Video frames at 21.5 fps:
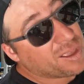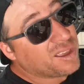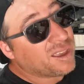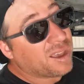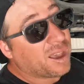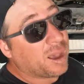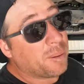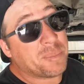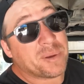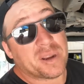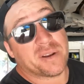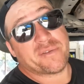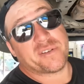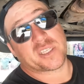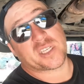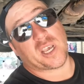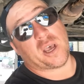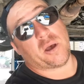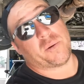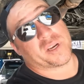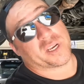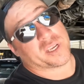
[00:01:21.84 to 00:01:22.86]
a bit of a
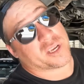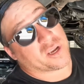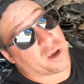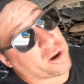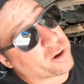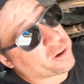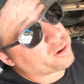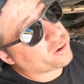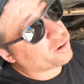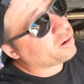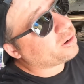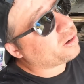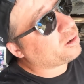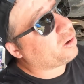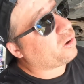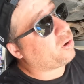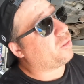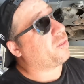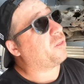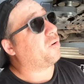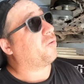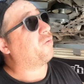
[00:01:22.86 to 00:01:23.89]
toe and go on the